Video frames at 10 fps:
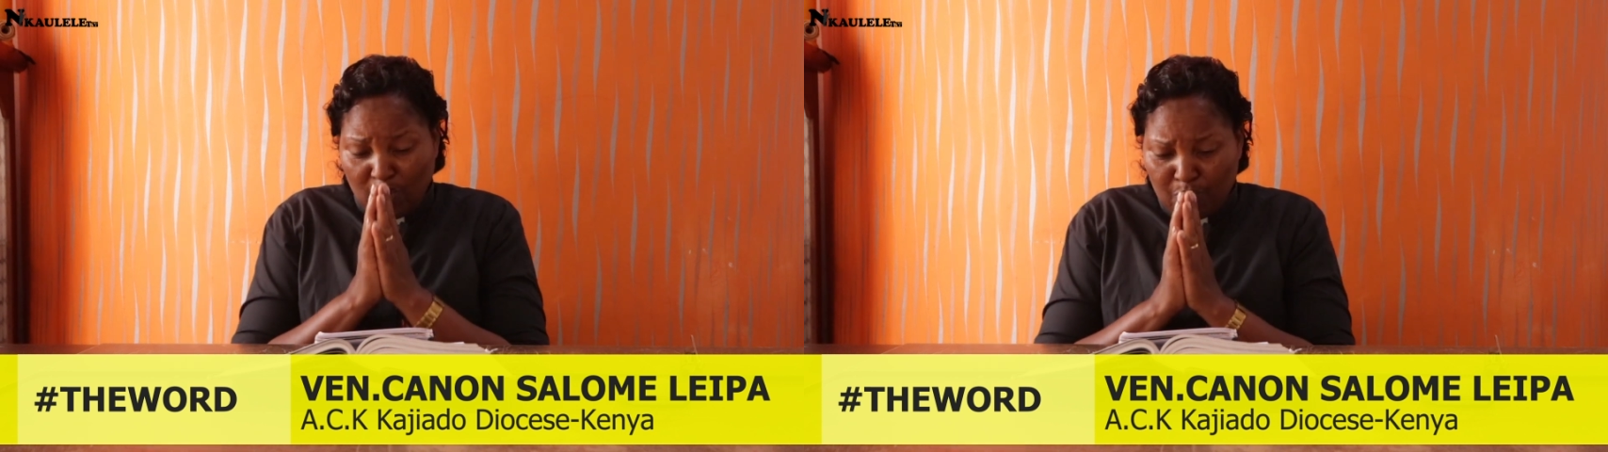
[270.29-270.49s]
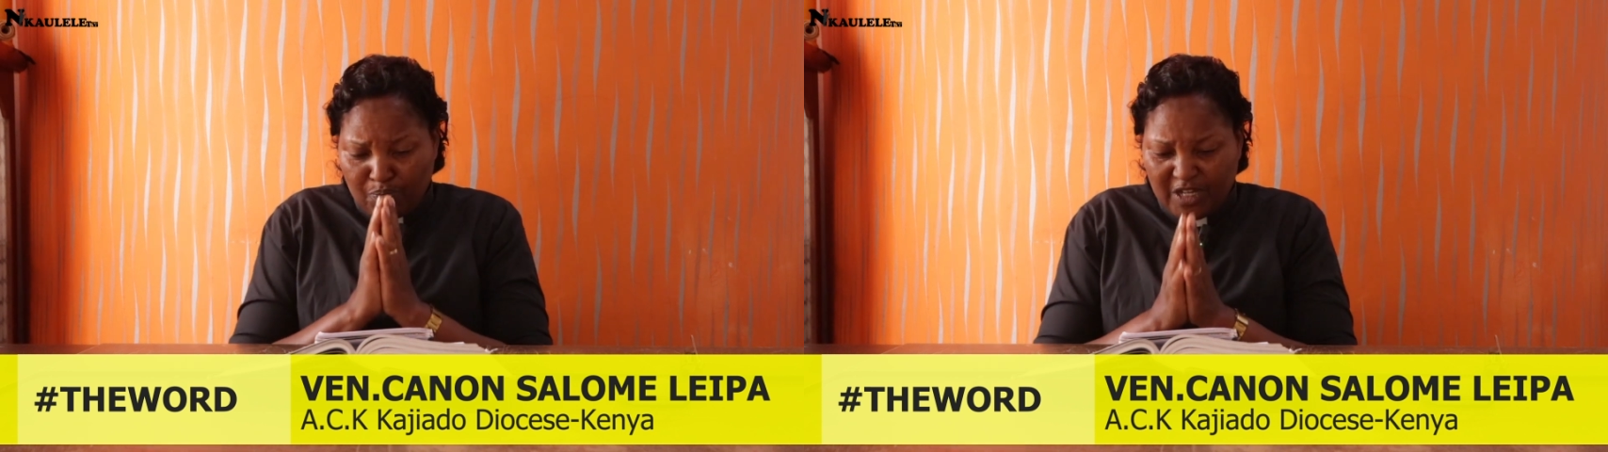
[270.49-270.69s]

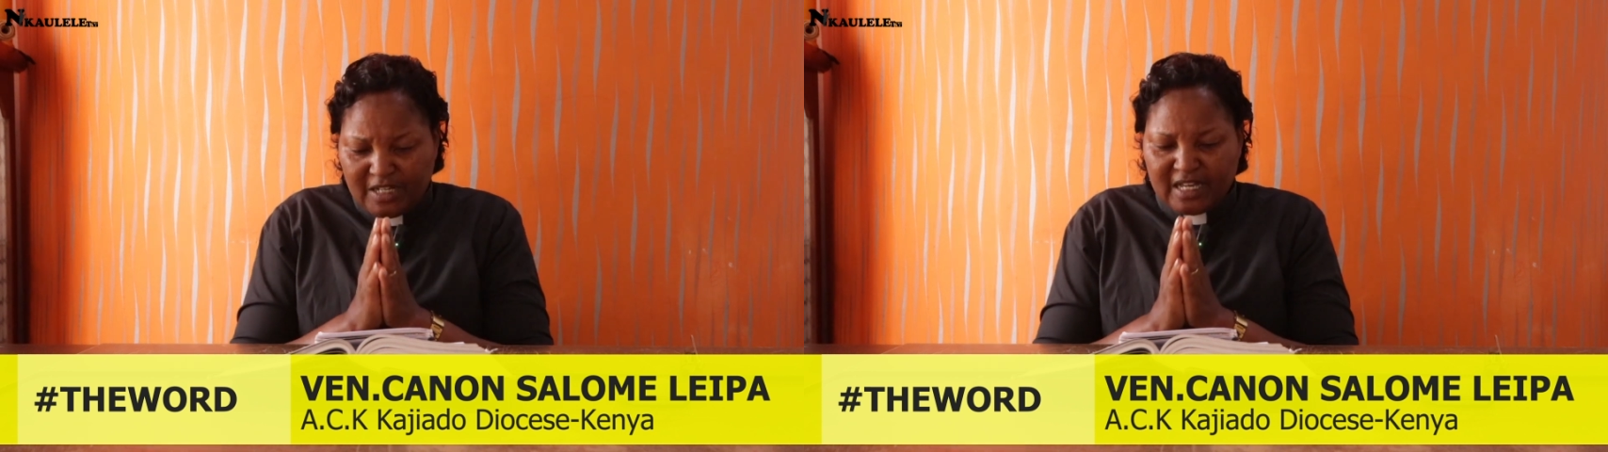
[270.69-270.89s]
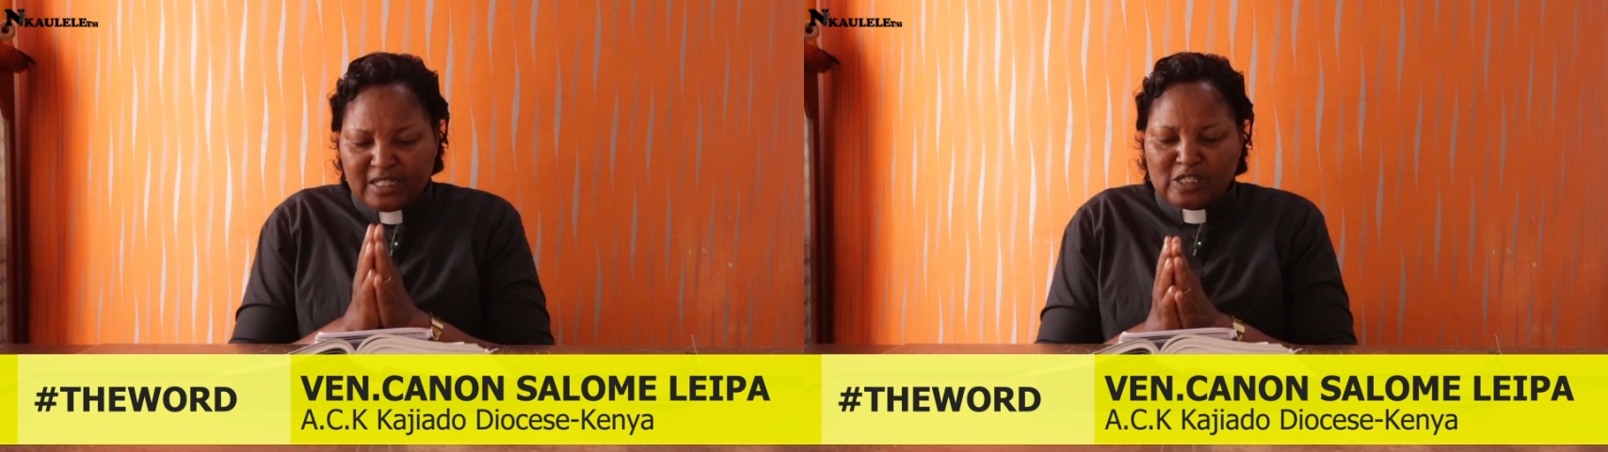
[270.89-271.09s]

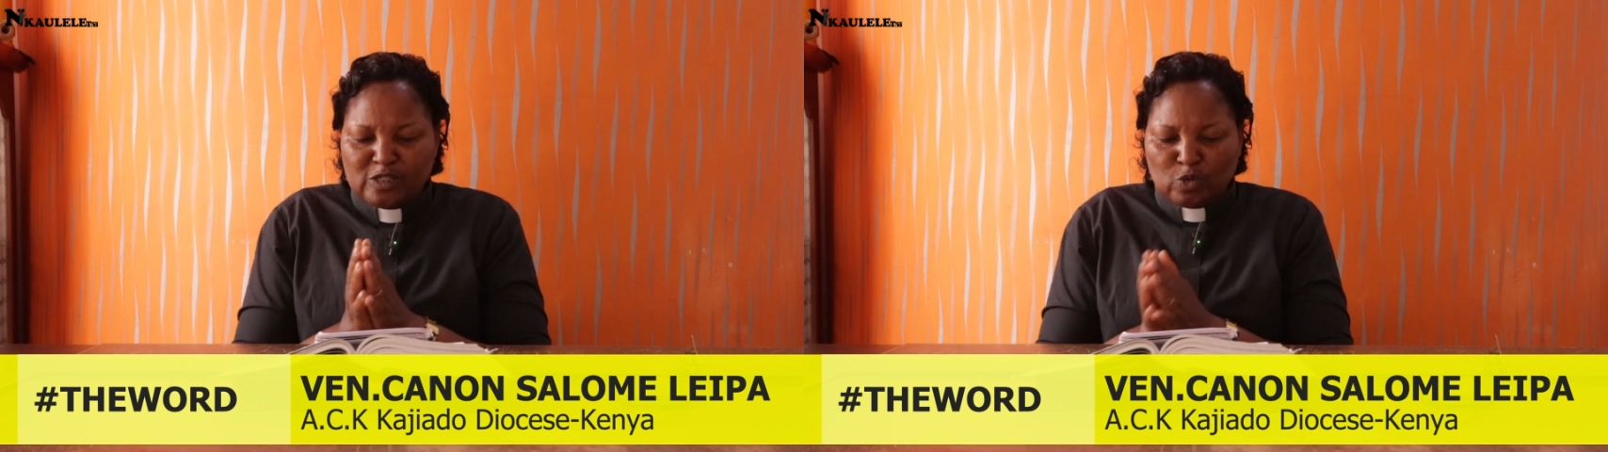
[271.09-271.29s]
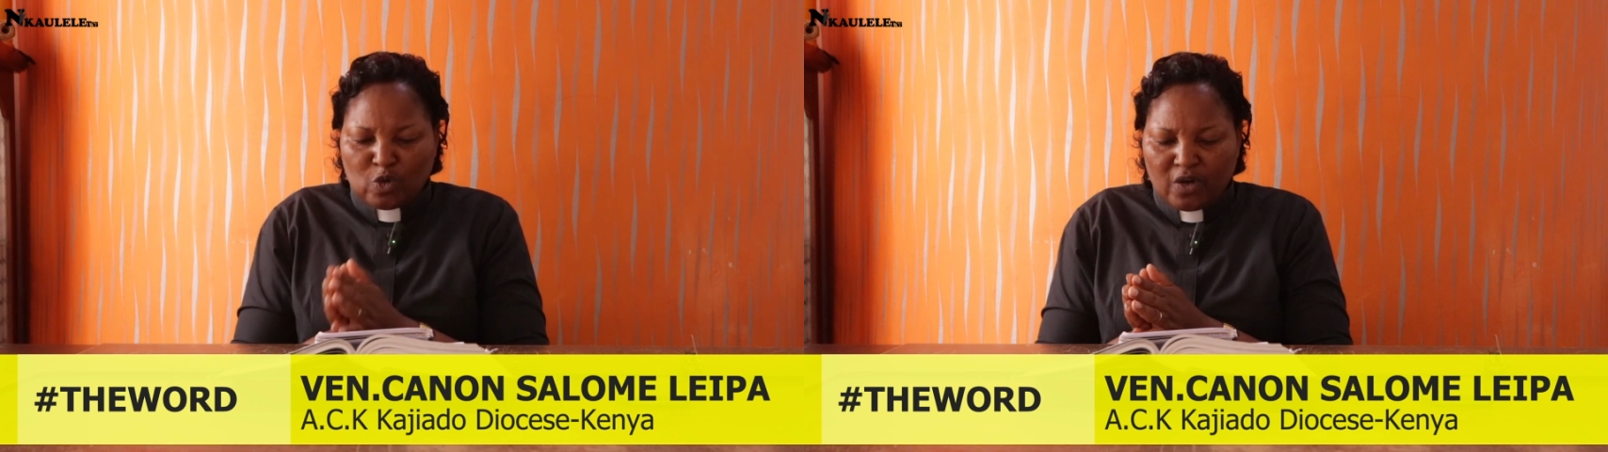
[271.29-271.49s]
obedience
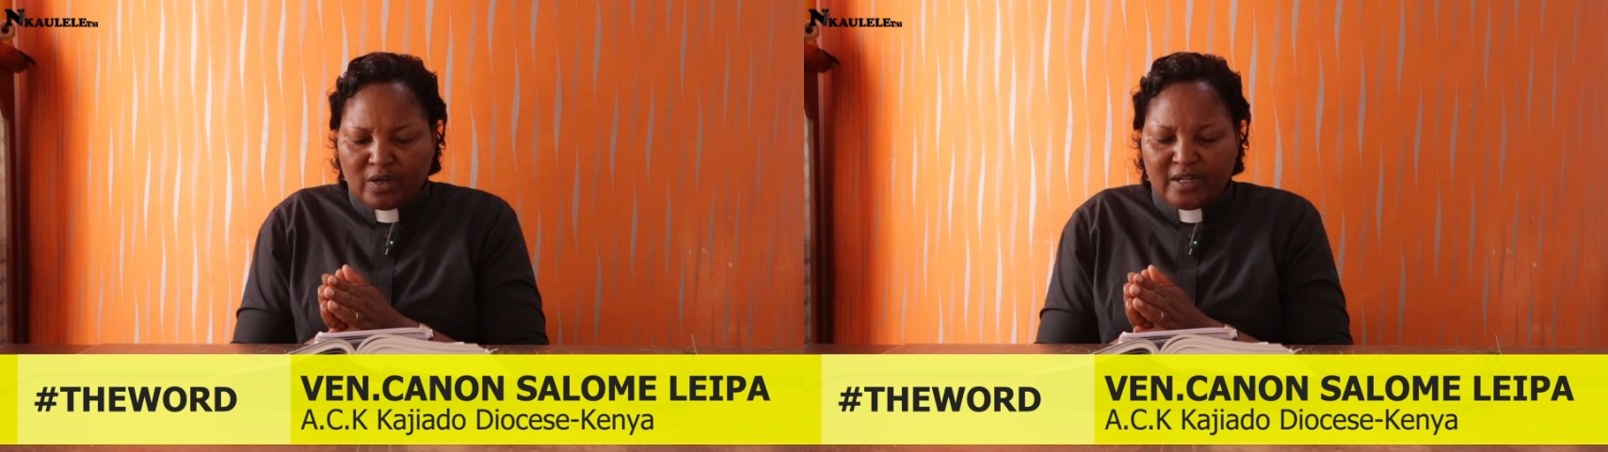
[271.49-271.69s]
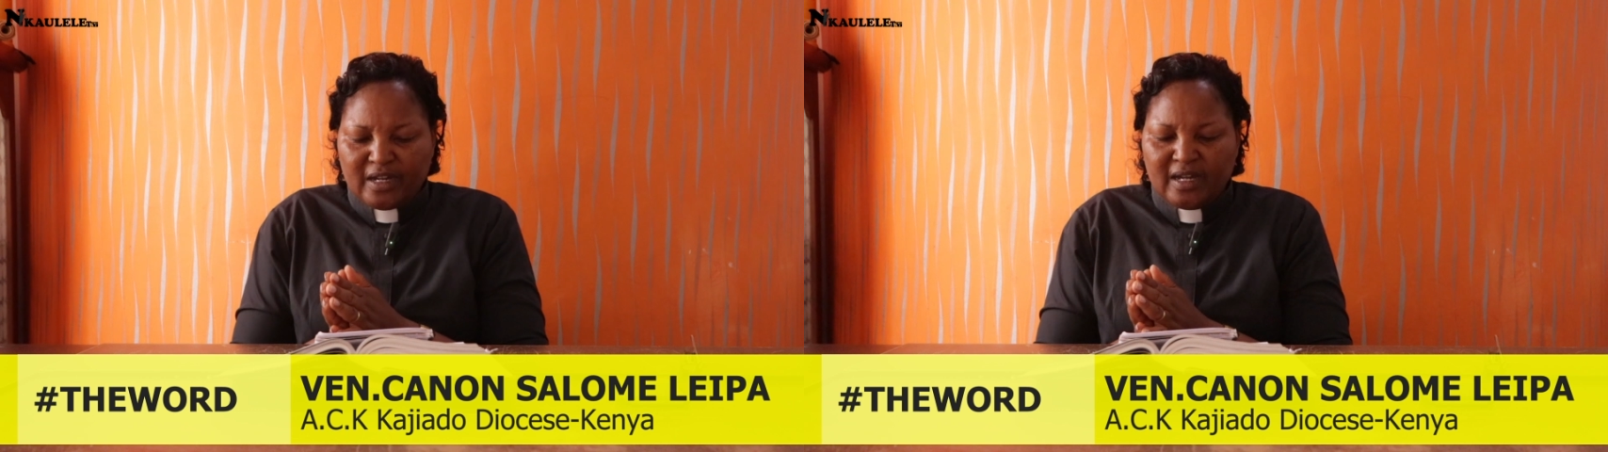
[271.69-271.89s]
to
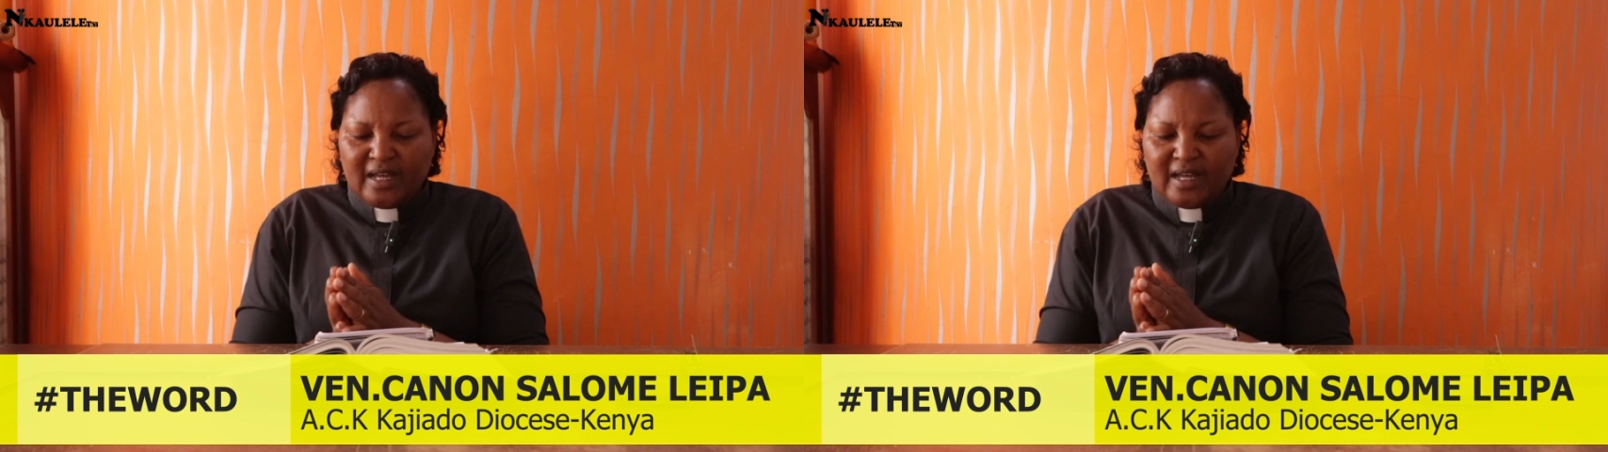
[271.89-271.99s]
God,